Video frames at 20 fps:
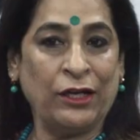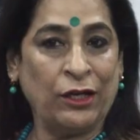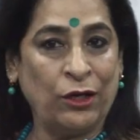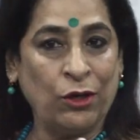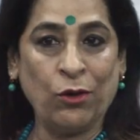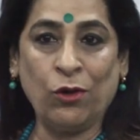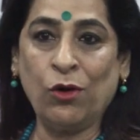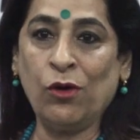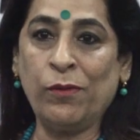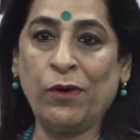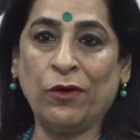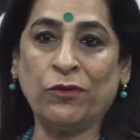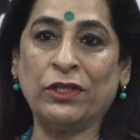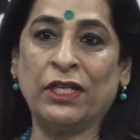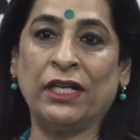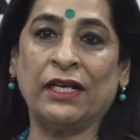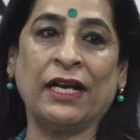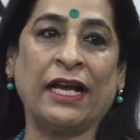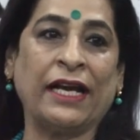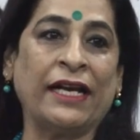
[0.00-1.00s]
know
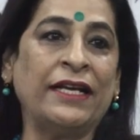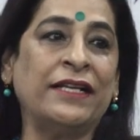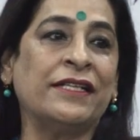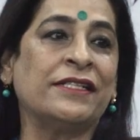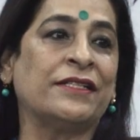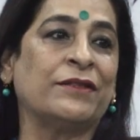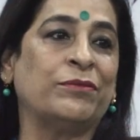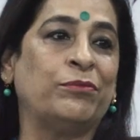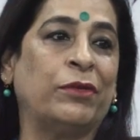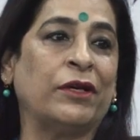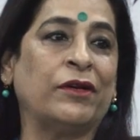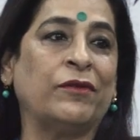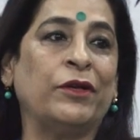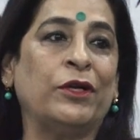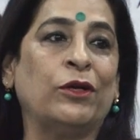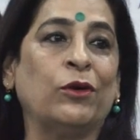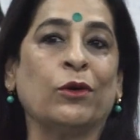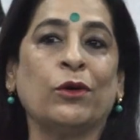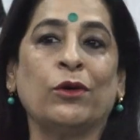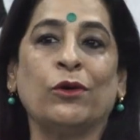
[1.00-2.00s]
about the rights, but
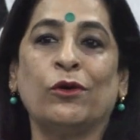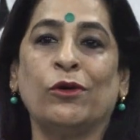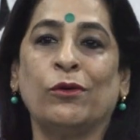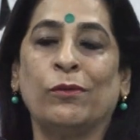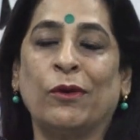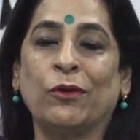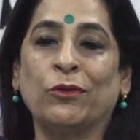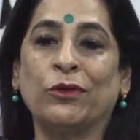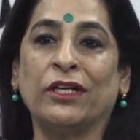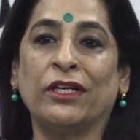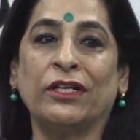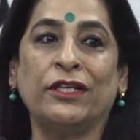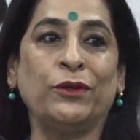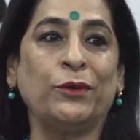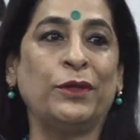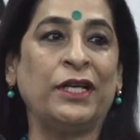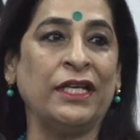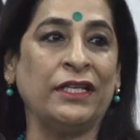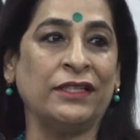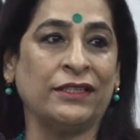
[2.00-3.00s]
we don't know about the
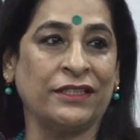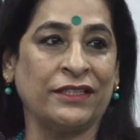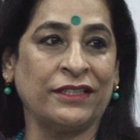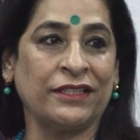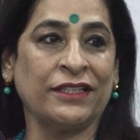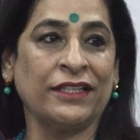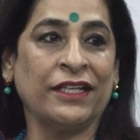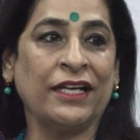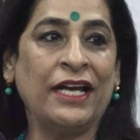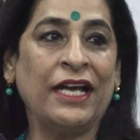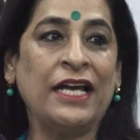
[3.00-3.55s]
duties.